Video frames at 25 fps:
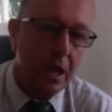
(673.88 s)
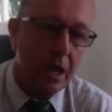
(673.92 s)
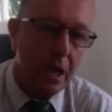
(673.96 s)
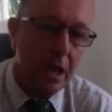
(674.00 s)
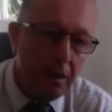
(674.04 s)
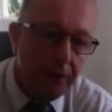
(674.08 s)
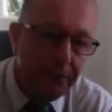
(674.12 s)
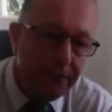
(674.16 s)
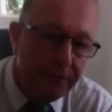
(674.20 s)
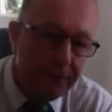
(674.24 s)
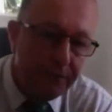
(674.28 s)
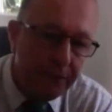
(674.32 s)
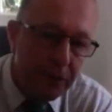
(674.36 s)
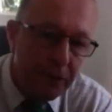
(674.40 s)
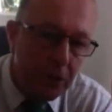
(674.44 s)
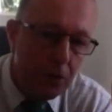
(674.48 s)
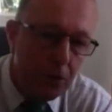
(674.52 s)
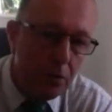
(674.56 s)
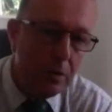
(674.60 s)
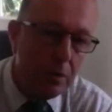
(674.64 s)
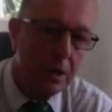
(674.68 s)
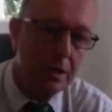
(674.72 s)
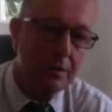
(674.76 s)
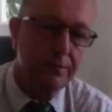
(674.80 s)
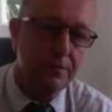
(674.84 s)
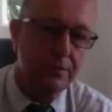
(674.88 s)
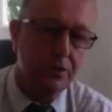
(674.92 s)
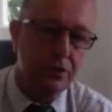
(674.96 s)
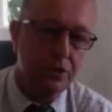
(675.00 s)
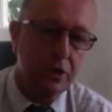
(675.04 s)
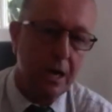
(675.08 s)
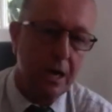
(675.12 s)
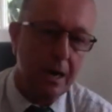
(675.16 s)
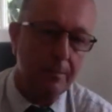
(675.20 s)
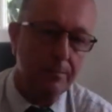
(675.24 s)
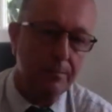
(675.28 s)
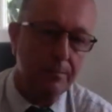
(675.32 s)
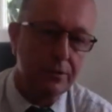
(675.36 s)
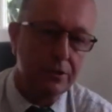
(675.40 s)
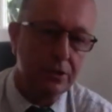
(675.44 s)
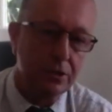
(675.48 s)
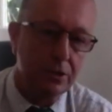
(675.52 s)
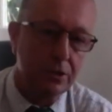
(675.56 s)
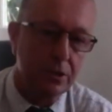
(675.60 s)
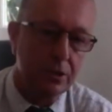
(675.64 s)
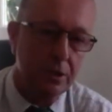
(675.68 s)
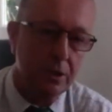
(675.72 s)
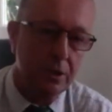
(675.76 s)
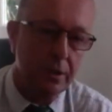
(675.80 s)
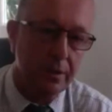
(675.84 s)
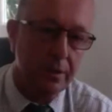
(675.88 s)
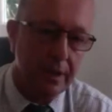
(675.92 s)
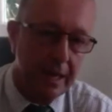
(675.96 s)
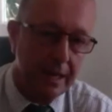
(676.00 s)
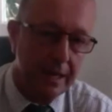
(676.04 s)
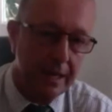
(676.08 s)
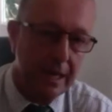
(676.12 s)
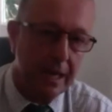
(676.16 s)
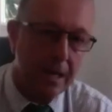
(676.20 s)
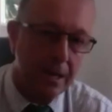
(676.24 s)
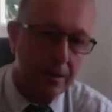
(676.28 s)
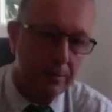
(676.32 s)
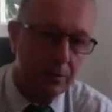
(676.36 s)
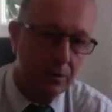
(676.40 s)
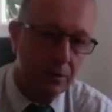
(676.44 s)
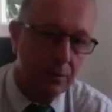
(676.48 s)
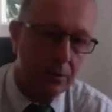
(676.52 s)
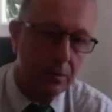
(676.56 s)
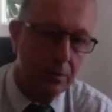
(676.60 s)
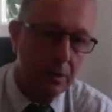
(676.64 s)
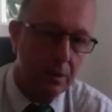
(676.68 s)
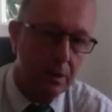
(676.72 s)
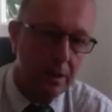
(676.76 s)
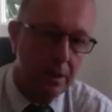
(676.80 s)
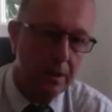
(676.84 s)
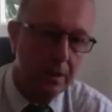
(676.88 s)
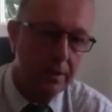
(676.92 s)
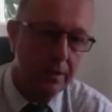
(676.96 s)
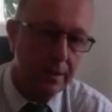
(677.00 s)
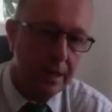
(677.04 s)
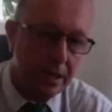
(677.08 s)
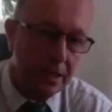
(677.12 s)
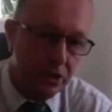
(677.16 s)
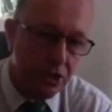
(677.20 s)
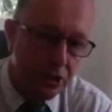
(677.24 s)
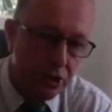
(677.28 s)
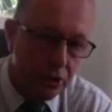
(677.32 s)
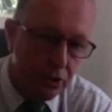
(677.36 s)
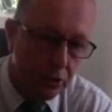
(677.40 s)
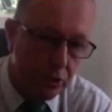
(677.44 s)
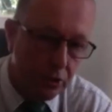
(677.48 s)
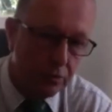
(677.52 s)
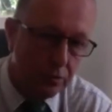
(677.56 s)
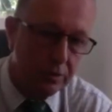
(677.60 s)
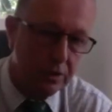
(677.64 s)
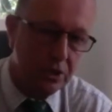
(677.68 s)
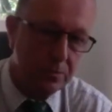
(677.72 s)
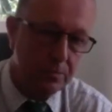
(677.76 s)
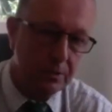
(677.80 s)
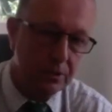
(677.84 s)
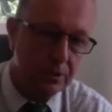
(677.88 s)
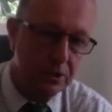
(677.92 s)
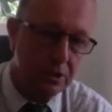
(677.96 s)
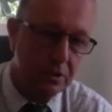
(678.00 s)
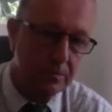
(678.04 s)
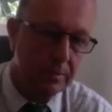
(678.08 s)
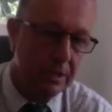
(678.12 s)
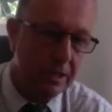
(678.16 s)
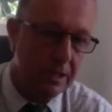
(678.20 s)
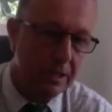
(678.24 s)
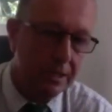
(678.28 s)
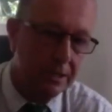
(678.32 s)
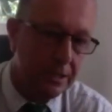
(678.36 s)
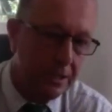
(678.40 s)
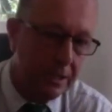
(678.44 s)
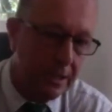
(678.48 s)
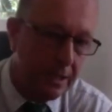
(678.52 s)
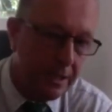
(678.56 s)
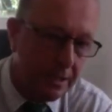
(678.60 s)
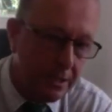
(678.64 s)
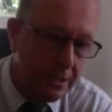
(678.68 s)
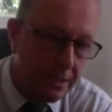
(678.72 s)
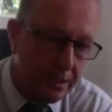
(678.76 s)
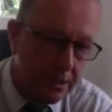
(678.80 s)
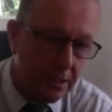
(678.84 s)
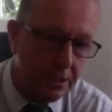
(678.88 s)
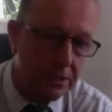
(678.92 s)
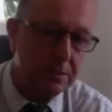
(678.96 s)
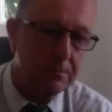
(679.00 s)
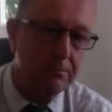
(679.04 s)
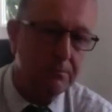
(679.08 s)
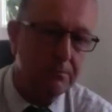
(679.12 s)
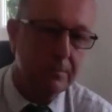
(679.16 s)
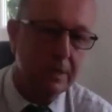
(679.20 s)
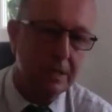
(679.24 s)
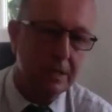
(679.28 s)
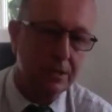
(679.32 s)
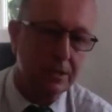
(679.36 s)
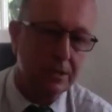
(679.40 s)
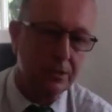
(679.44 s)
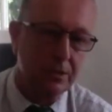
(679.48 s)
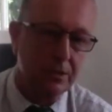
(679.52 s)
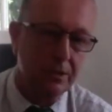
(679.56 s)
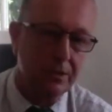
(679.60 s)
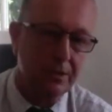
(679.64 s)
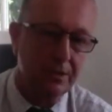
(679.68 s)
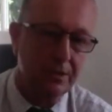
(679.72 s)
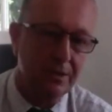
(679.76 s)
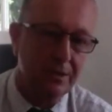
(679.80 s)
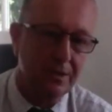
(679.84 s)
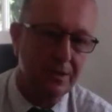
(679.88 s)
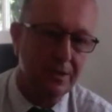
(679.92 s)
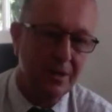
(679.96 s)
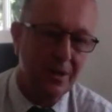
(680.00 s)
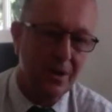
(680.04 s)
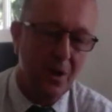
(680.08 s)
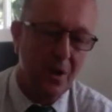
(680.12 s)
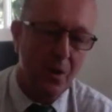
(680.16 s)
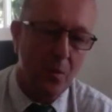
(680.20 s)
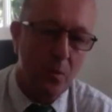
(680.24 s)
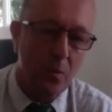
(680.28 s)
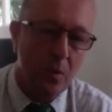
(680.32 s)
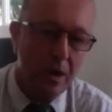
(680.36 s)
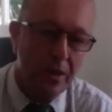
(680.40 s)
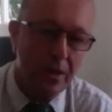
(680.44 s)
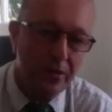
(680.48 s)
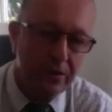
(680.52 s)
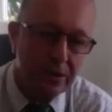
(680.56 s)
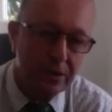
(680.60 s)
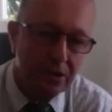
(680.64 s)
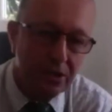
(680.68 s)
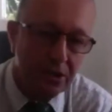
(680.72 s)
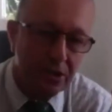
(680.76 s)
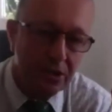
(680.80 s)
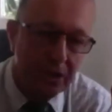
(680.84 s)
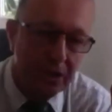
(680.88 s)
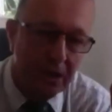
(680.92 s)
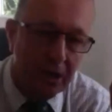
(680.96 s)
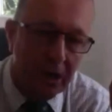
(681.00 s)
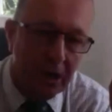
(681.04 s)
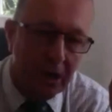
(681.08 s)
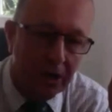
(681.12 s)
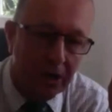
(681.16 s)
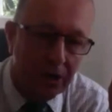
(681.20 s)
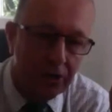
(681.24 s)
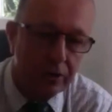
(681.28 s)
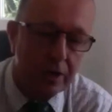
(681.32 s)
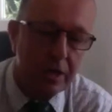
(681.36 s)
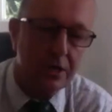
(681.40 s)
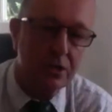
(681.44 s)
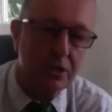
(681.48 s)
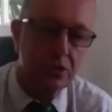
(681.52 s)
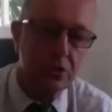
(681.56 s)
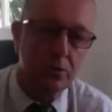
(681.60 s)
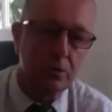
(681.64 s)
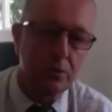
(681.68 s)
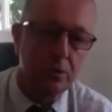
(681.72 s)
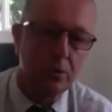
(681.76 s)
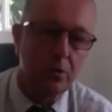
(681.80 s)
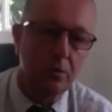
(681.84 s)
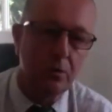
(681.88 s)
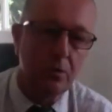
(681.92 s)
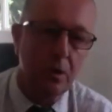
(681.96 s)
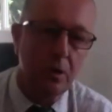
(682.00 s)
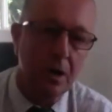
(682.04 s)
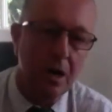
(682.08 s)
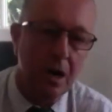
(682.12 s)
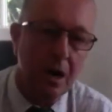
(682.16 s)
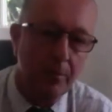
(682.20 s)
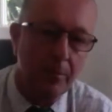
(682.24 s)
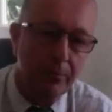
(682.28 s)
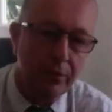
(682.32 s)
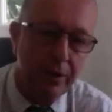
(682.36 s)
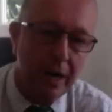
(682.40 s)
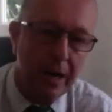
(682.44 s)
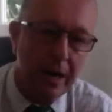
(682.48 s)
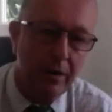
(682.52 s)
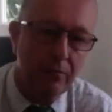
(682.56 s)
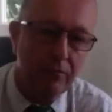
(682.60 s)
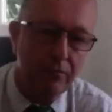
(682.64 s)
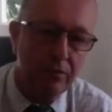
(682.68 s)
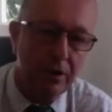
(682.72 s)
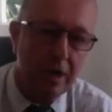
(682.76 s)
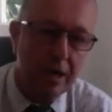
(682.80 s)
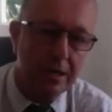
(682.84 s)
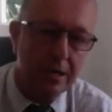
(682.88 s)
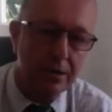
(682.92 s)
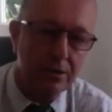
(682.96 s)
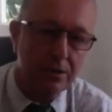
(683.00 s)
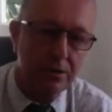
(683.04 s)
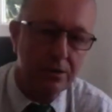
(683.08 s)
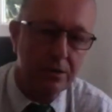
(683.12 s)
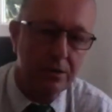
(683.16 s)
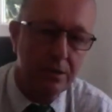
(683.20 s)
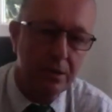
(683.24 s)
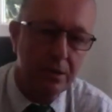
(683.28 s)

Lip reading: If you have trapped that animal, that's your responsibility. And it doesn't matter whether it's a gray squirrel, a brown rat,